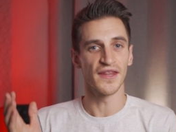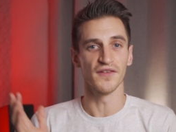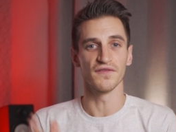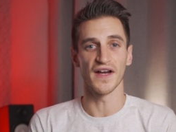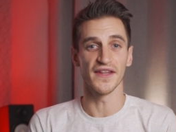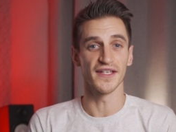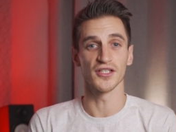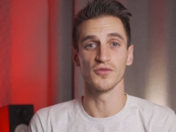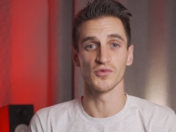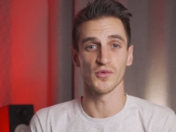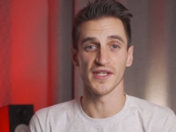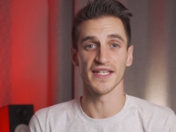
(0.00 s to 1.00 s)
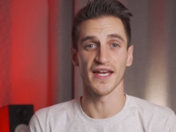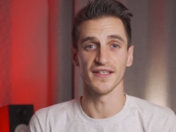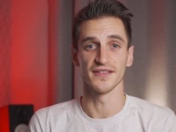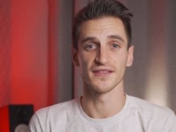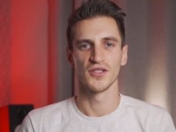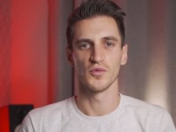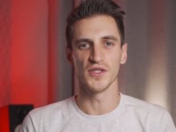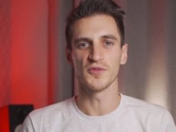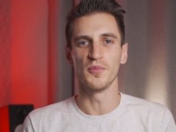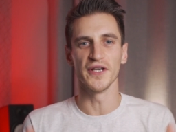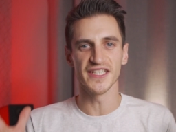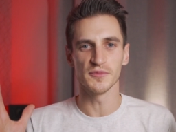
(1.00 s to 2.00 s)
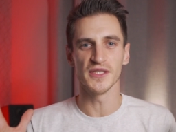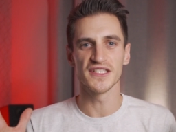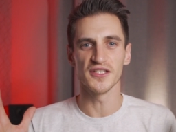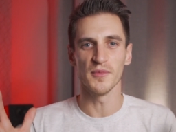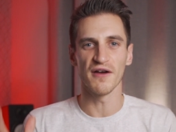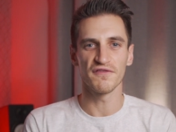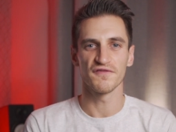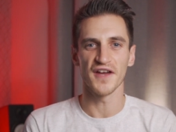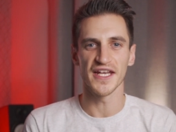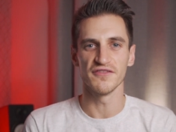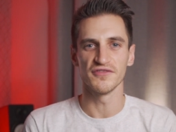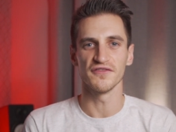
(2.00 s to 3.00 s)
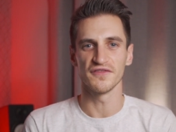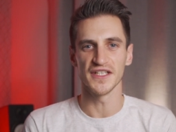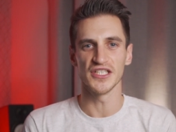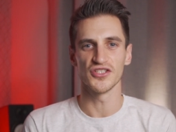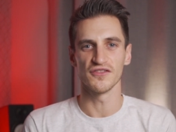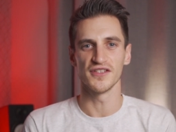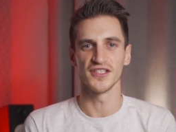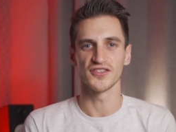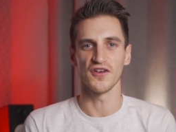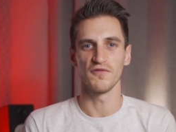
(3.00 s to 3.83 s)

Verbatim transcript: and the fact that it comes with a case. Which brings me to my favorite feature of this